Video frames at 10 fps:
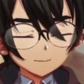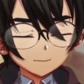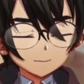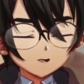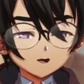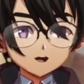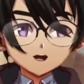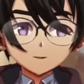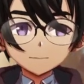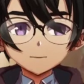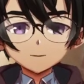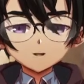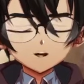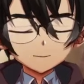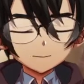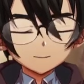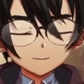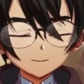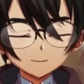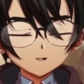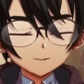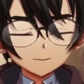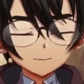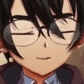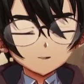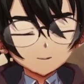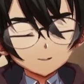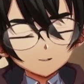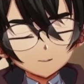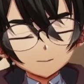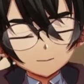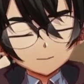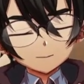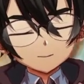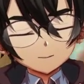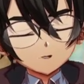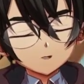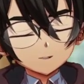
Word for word: bite a few times to even figure out what the heck is going on. The